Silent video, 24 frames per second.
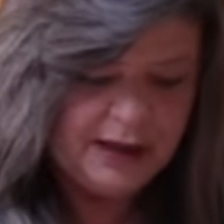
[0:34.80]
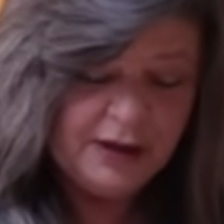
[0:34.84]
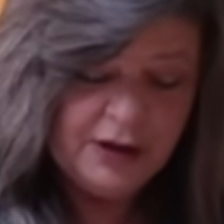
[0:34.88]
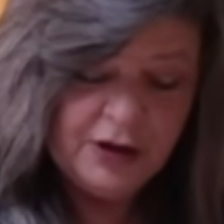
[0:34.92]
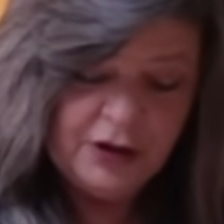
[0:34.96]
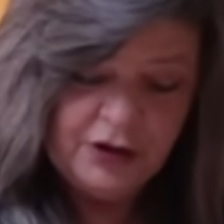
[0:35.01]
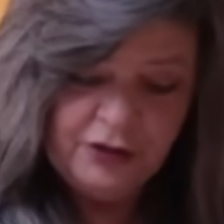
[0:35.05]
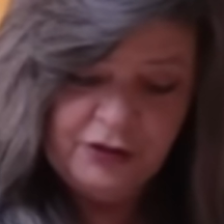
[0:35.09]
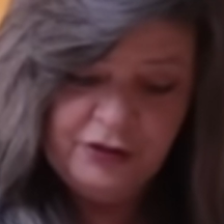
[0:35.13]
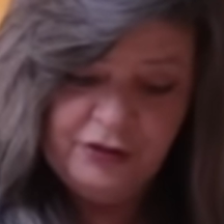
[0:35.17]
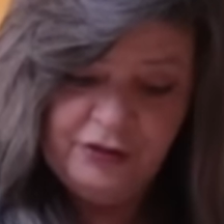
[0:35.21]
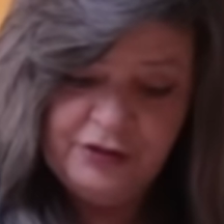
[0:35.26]

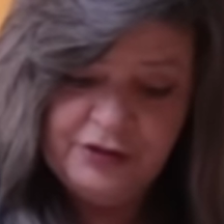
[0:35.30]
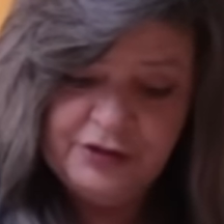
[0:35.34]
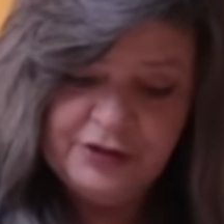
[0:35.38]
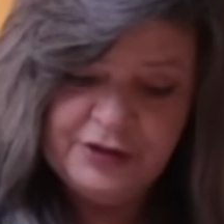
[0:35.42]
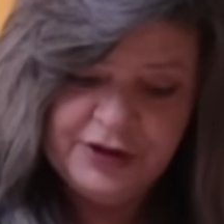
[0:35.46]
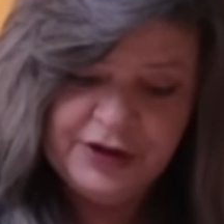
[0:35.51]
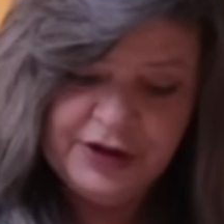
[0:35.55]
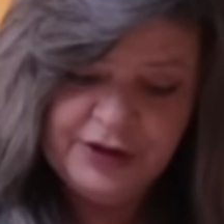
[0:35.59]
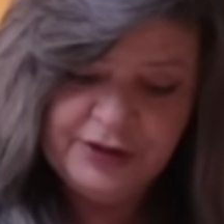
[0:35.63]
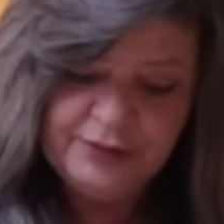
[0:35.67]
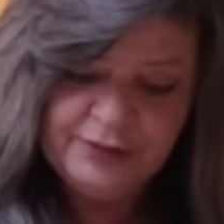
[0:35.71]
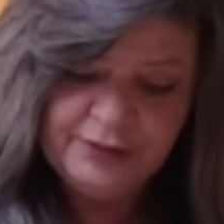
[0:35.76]
Good
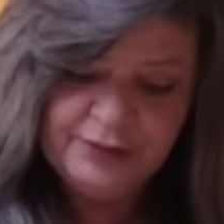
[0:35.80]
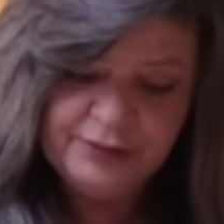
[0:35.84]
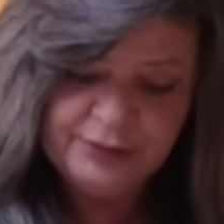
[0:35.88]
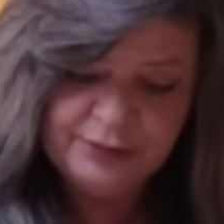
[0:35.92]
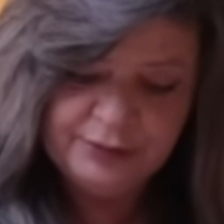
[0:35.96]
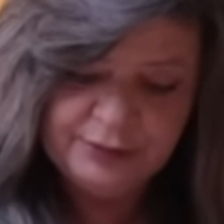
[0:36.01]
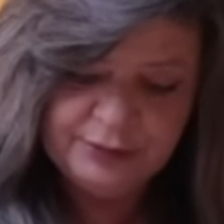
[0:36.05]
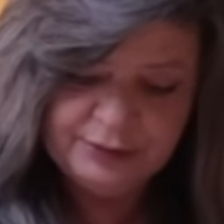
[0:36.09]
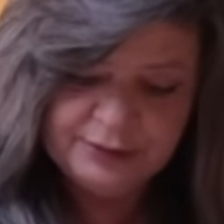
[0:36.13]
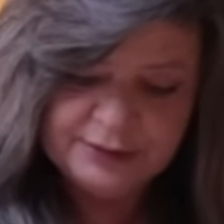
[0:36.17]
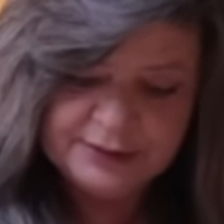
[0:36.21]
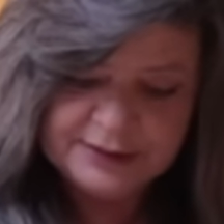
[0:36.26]

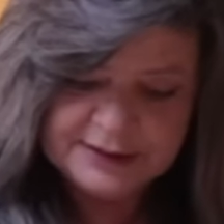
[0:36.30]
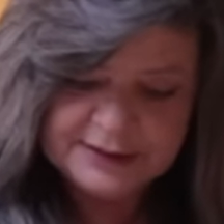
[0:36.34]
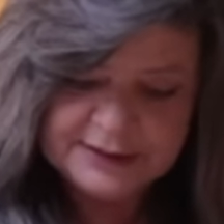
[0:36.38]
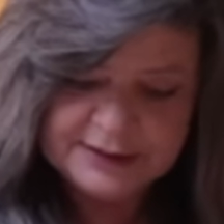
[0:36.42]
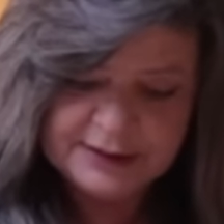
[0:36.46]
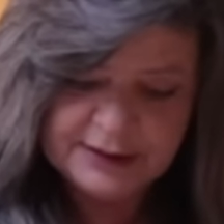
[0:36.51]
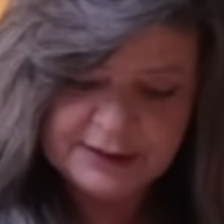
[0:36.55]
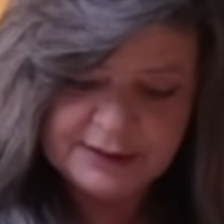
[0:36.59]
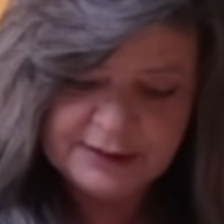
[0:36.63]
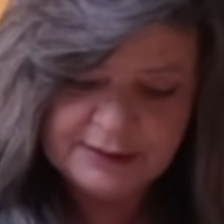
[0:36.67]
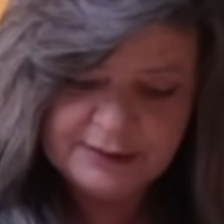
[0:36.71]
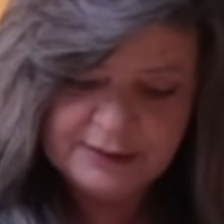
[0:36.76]

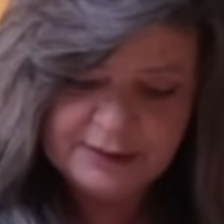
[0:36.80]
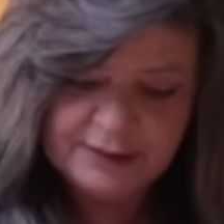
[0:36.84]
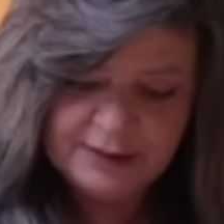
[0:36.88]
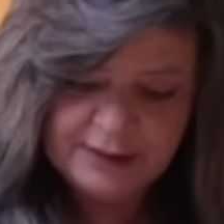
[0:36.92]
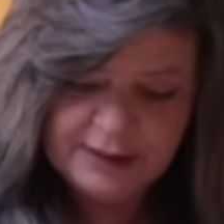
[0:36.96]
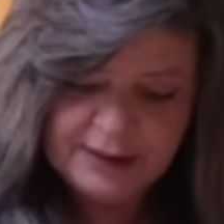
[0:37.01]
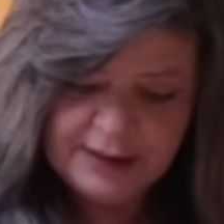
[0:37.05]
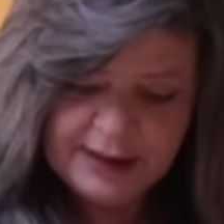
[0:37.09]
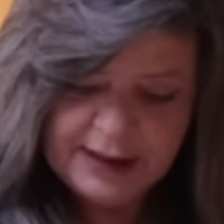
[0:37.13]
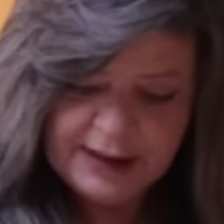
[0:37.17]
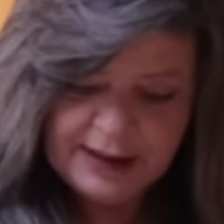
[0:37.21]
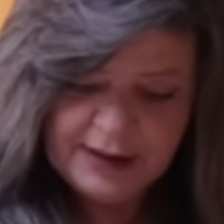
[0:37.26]
news.
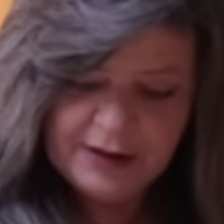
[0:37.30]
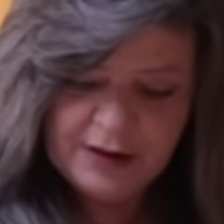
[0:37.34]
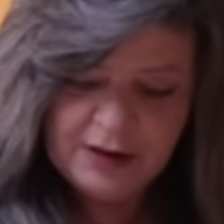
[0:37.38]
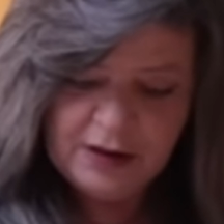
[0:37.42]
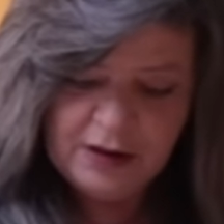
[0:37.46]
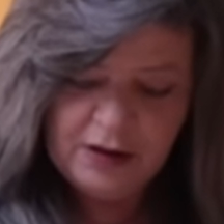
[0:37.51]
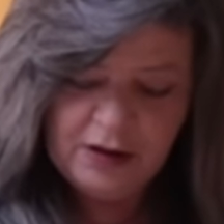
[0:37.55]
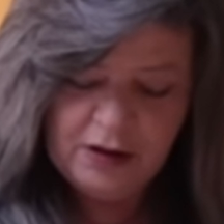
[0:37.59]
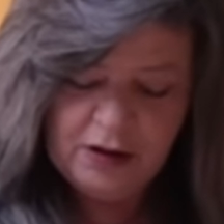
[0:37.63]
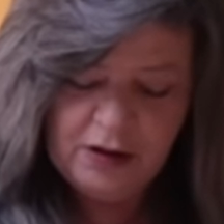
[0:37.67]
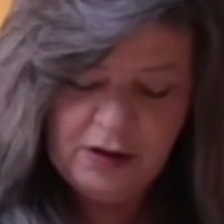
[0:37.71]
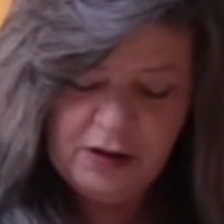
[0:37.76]

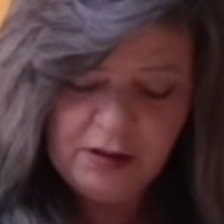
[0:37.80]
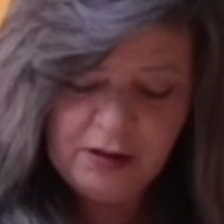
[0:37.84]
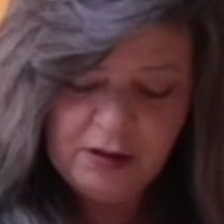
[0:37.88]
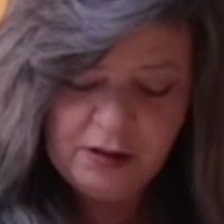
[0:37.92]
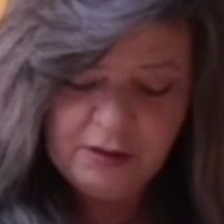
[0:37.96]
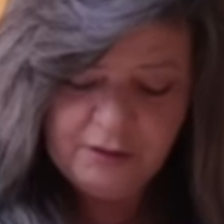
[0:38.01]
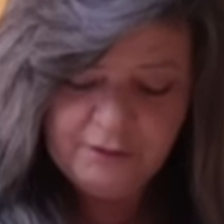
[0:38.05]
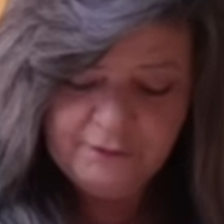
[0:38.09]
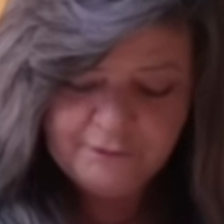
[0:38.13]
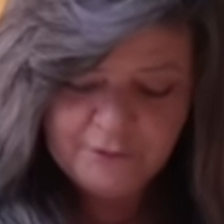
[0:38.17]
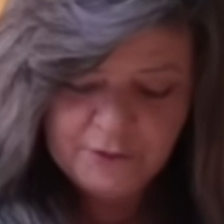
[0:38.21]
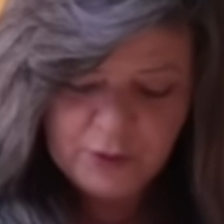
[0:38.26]

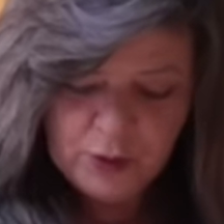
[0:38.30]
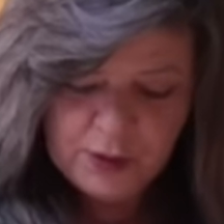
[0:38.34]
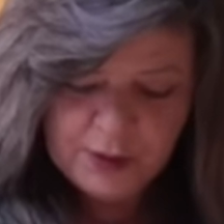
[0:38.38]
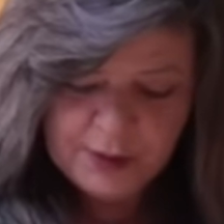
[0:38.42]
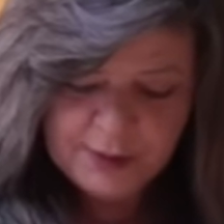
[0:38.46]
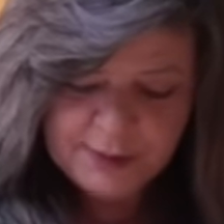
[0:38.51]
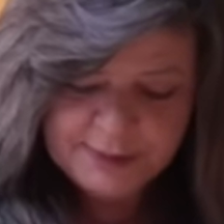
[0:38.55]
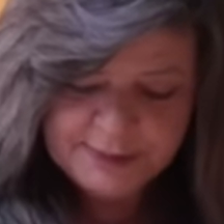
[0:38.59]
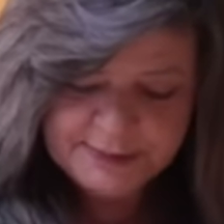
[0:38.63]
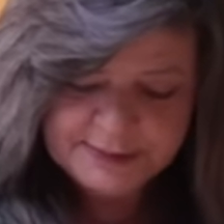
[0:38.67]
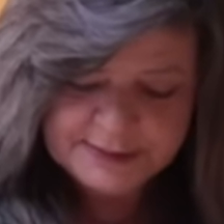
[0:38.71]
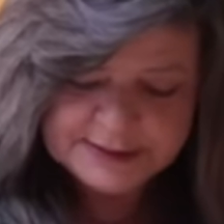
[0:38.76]
All
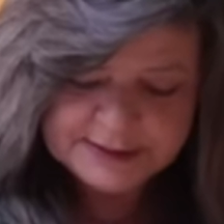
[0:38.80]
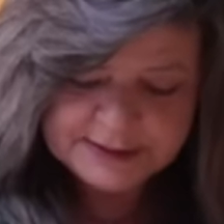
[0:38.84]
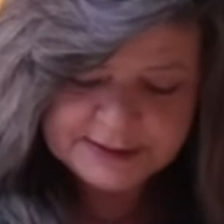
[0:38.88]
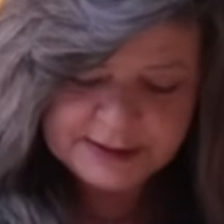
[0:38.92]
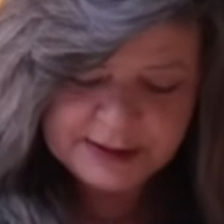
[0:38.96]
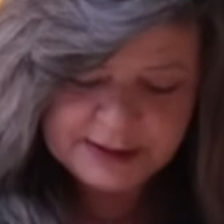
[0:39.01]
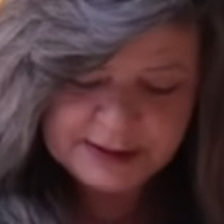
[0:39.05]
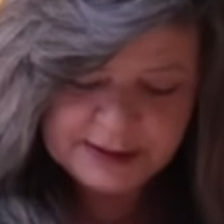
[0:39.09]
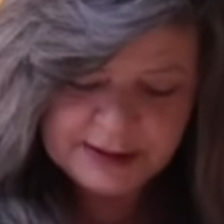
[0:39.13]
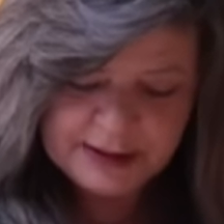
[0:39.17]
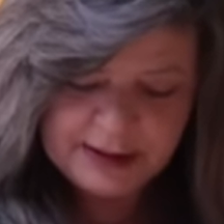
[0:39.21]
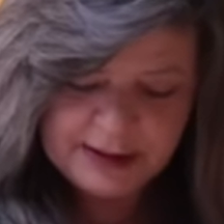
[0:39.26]
forms
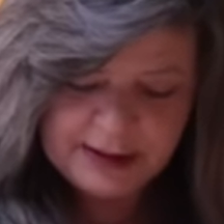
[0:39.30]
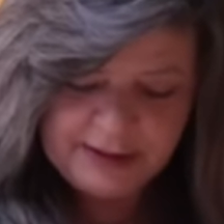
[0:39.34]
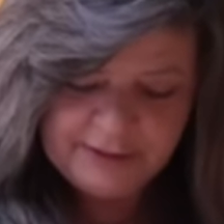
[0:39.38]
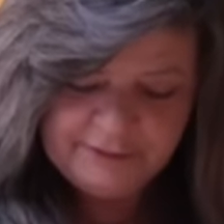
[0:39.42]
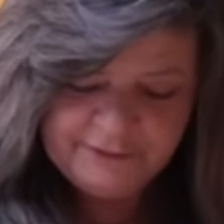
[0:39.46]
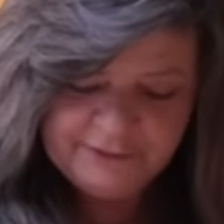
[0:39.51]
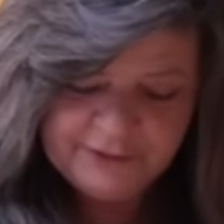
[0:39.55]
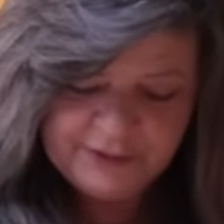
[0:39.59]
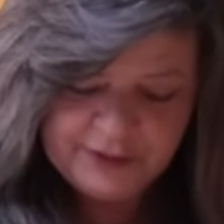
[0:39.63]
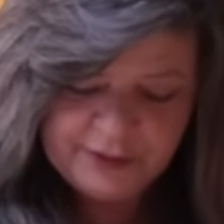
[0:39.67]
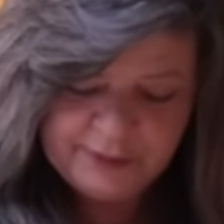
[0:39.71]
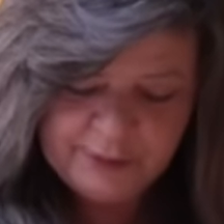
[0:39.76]

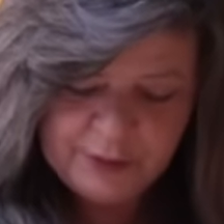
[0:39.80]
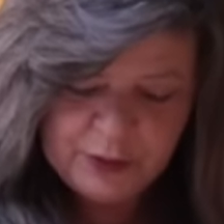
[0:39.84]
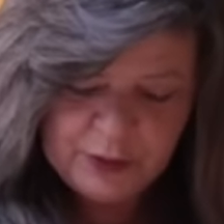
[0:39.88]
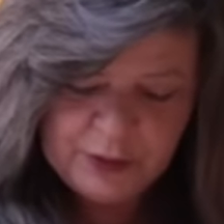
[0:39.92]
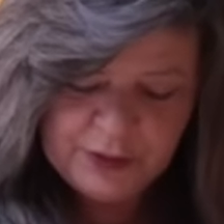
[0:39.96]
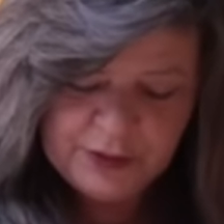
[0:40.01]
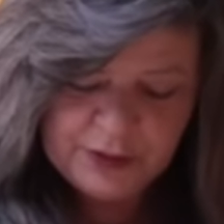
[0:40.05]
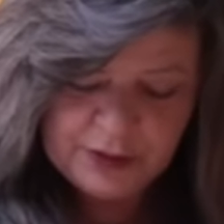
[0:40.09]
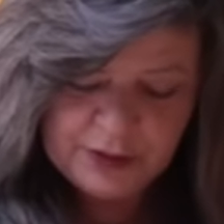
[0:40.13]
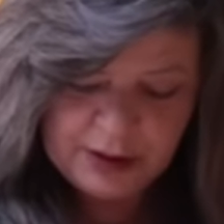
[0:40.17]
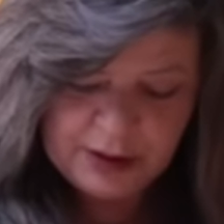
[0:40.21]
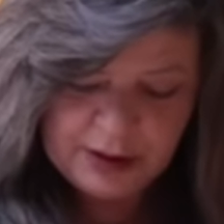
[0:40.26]
of,
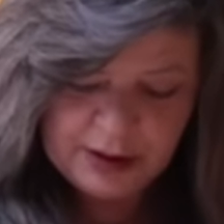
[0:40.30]
commu